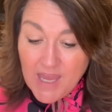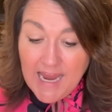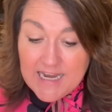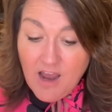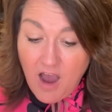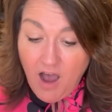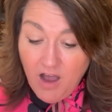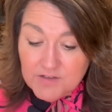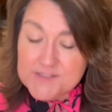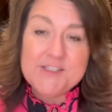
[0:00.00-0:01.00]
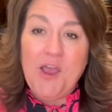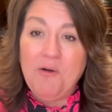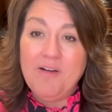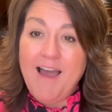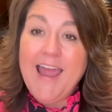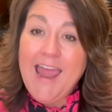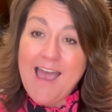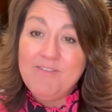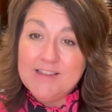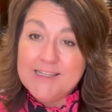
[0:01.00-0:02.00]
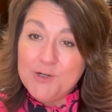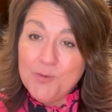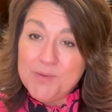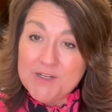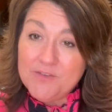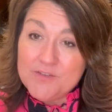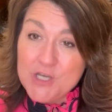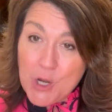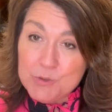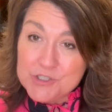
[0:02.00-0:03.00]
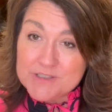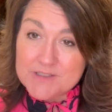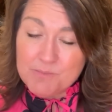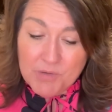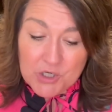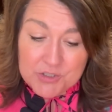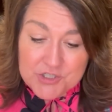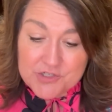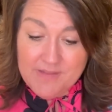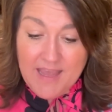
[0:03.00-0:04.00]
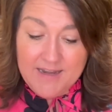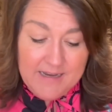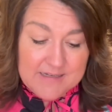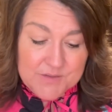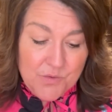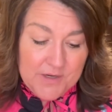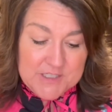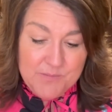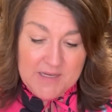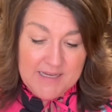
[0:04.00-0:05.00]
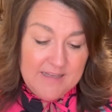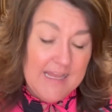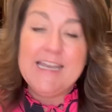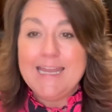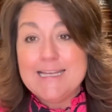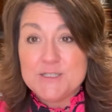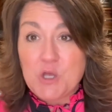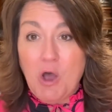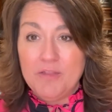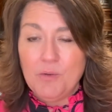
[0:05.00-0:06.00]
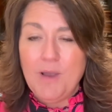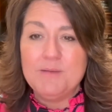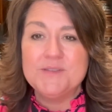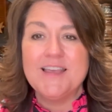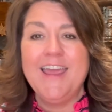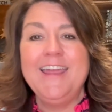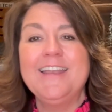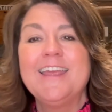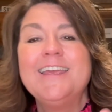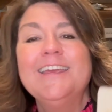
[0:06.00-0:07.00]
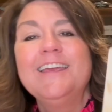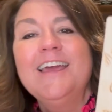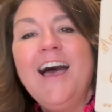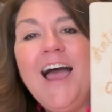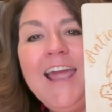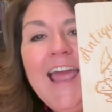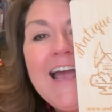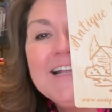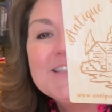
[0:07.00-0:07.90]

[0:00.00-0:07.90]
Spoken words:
And also, I have a little bit of Notions merch that is on the website. I had